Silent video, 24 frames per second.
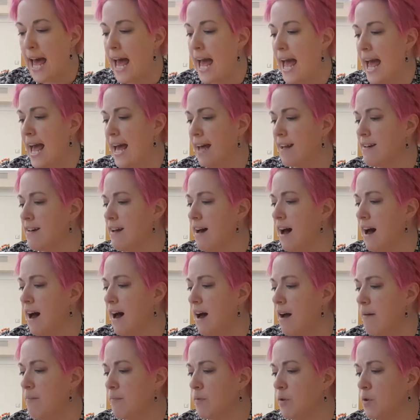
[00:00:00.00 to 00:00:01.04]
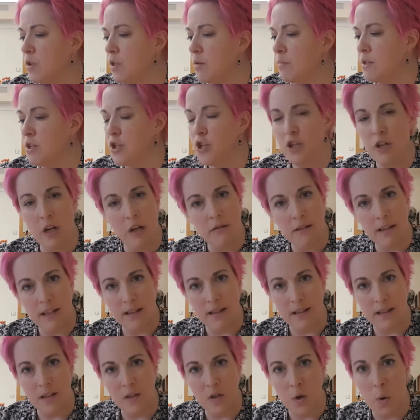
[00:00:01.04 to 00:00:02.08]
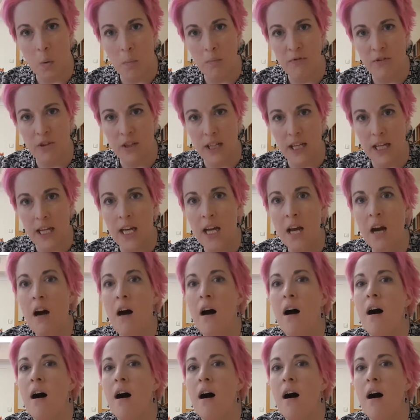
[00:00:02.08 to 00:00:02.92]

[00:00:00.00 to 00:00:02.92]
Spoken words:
and I'm going to be sharing this hopefully